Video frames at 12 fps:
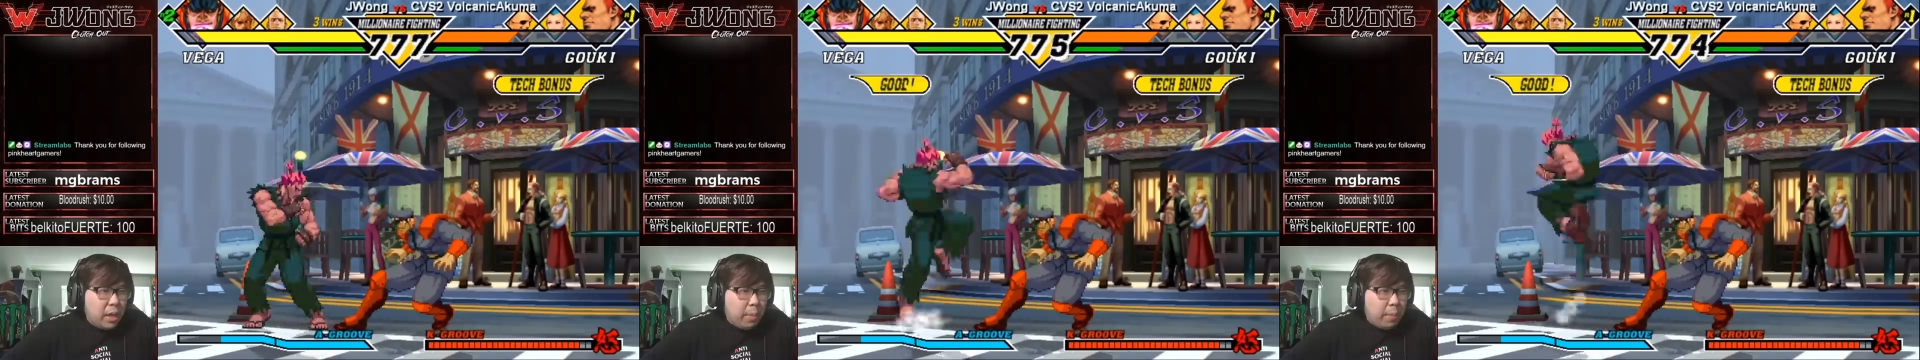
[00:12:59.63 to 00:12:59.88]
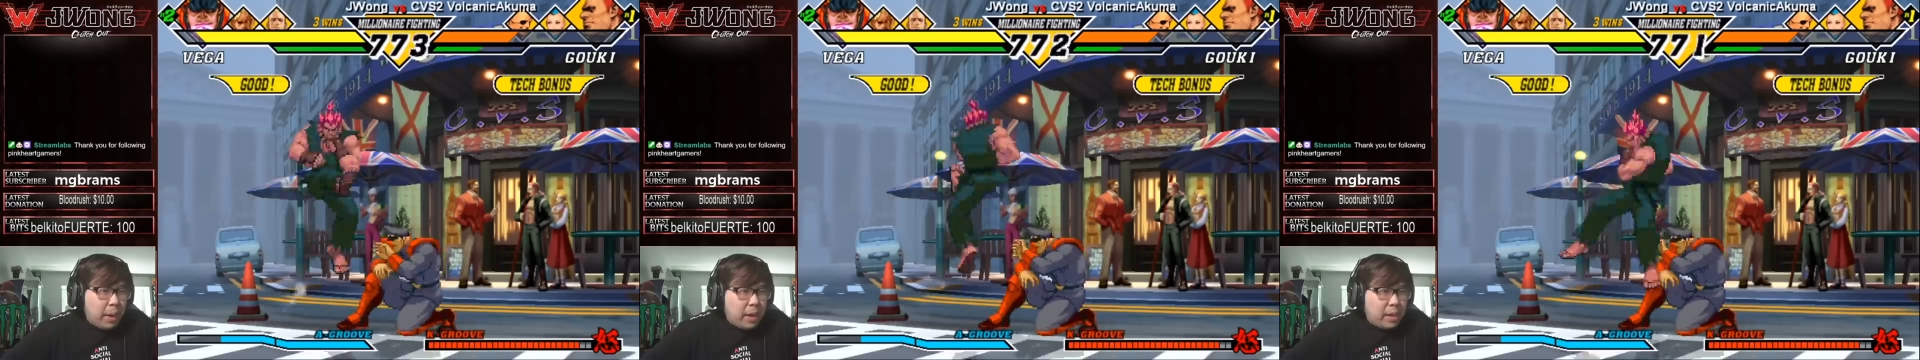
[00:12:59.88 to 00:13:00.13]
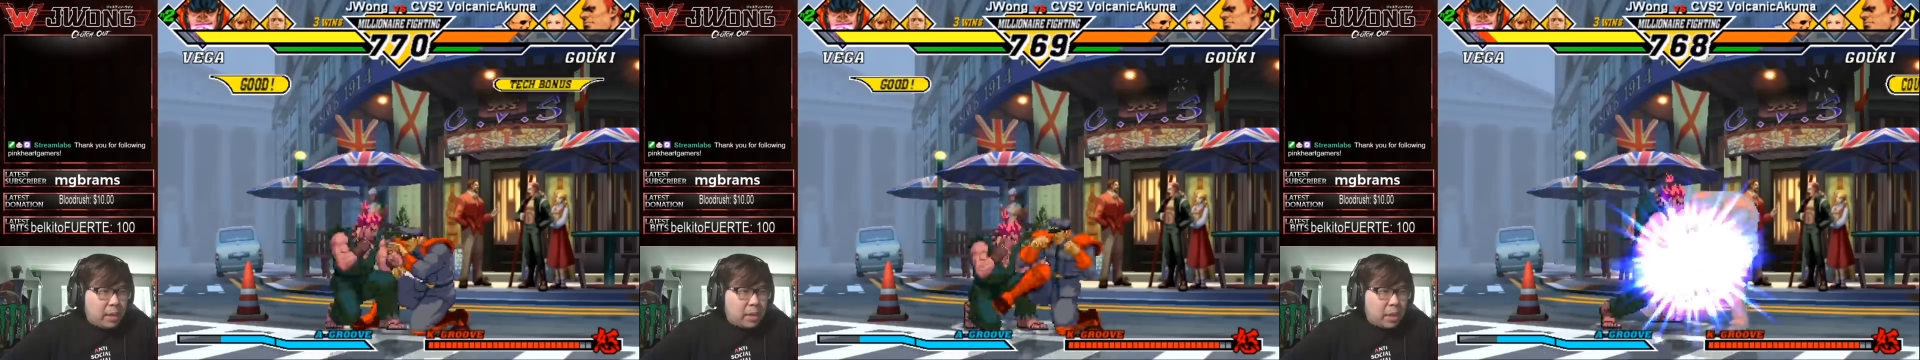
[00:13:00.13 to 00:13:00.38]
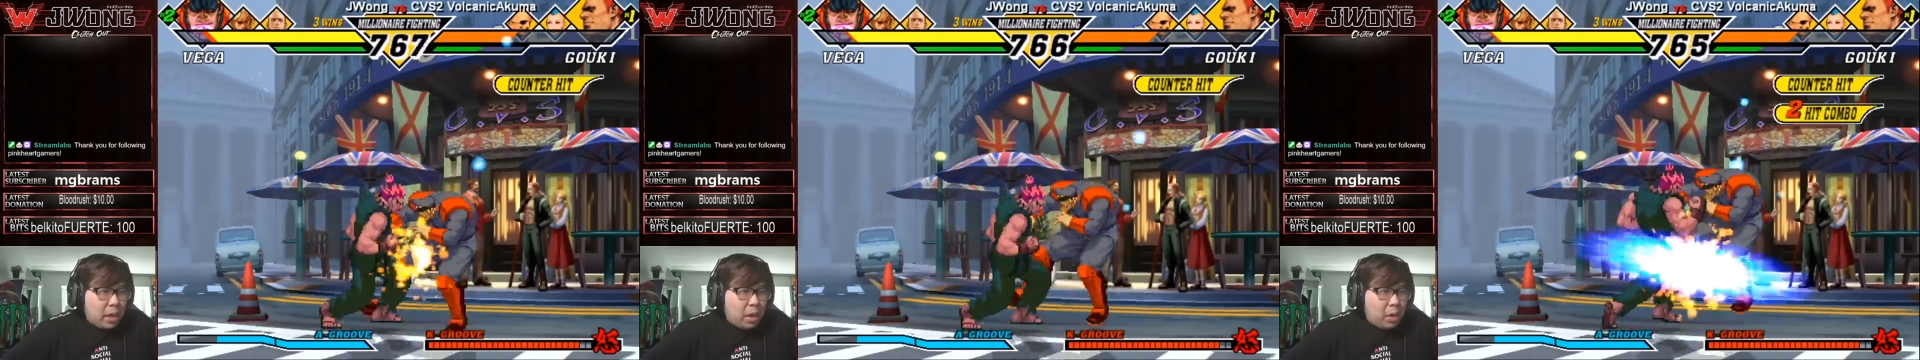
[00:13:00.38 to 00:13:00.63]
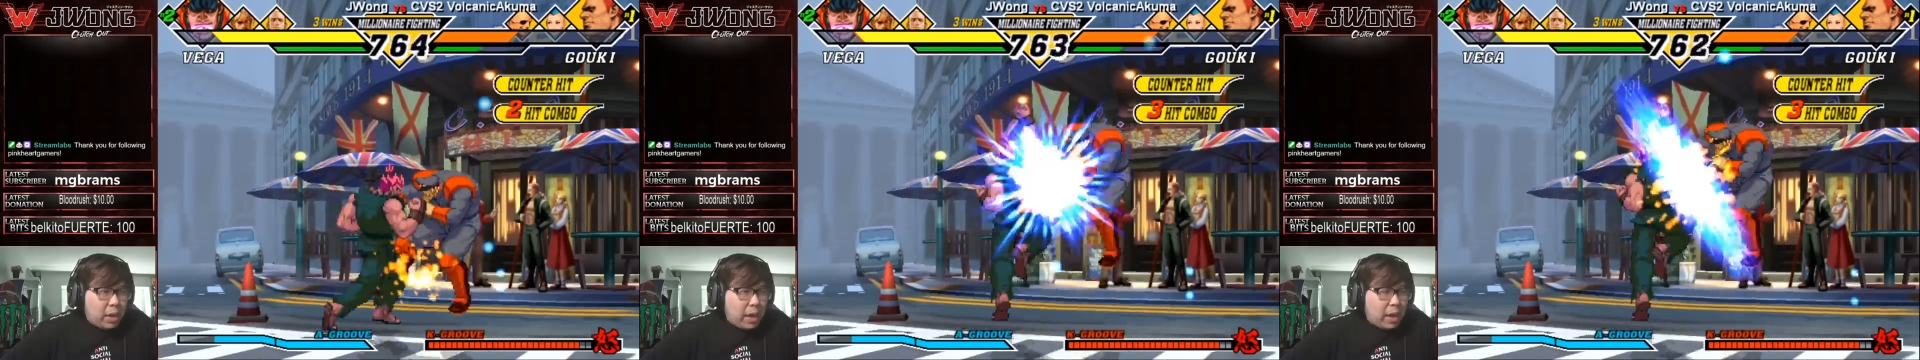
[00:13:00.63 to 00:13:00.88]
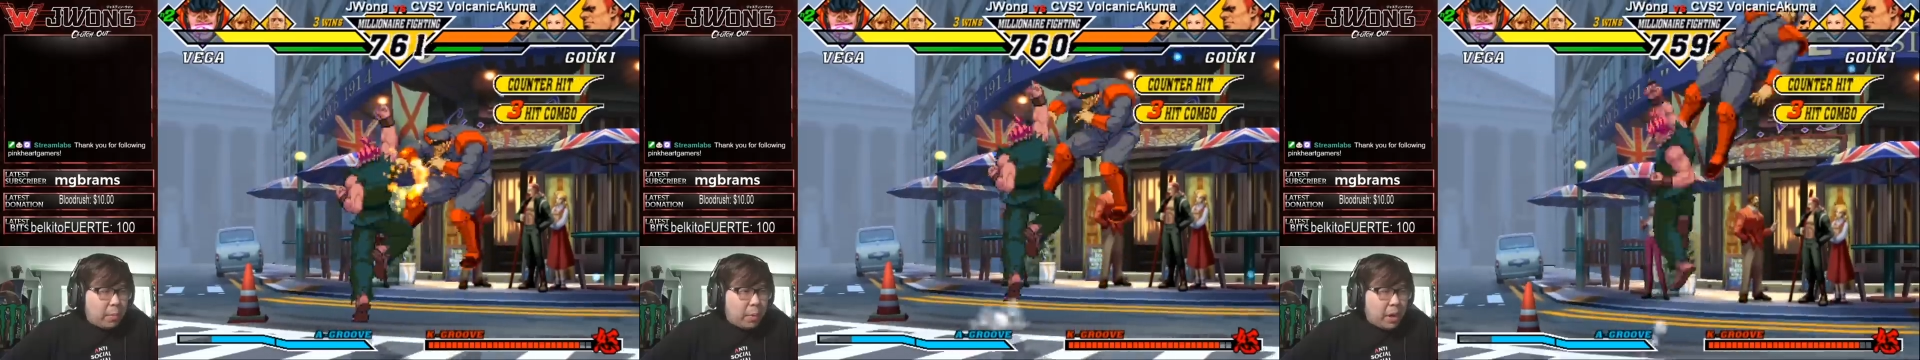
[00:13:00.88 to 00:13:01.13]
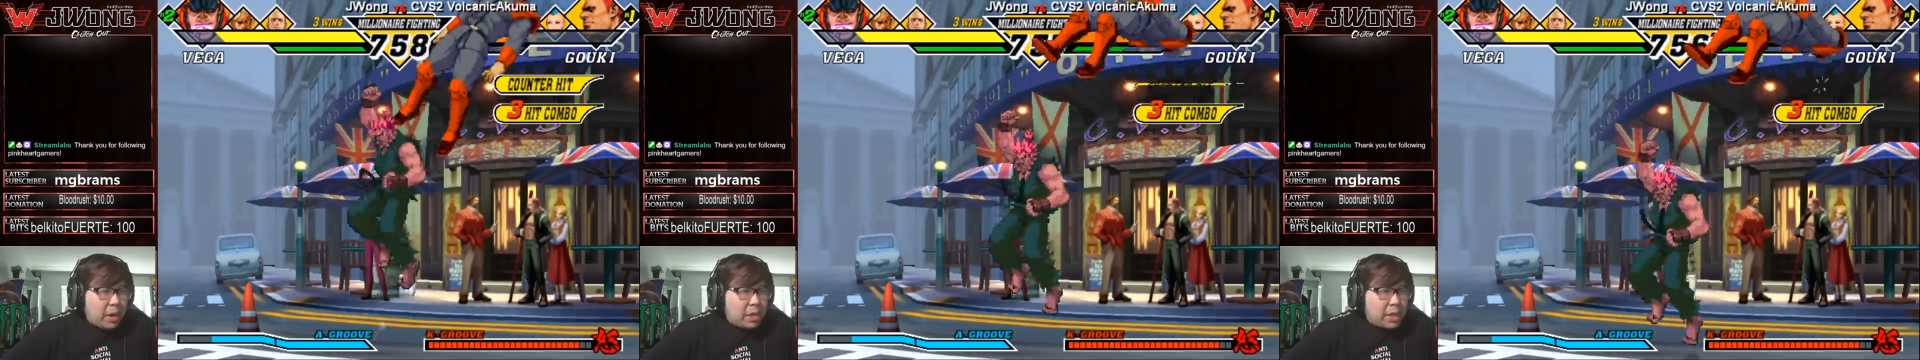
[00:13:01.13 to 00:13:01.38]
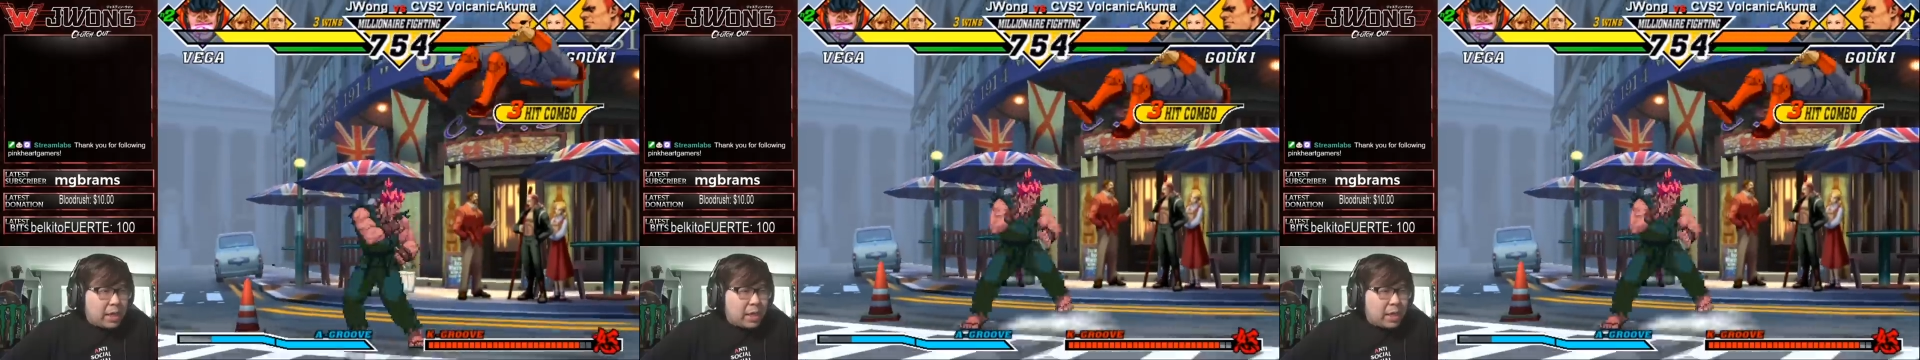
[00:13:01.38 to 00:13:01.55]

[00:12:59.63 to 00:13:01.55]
buttons. Oh, that didn't punish. That